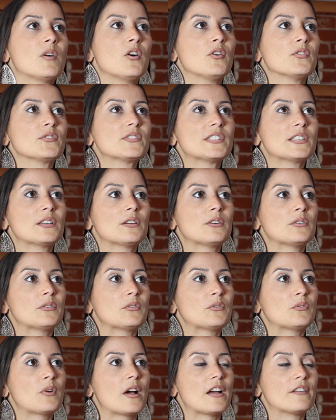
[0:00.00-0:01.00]

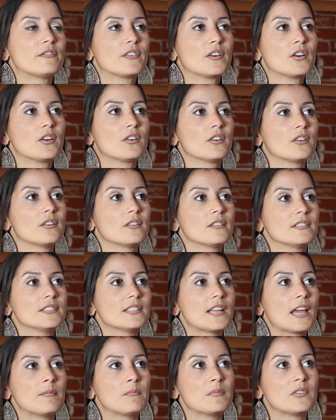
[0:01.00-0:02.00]
Also, I've
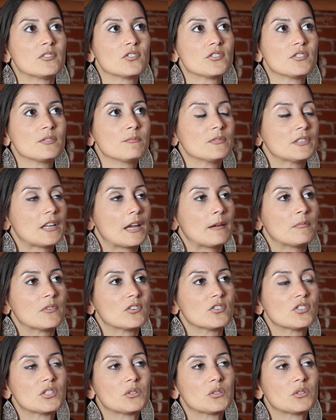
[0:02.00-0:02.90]
heard nightmare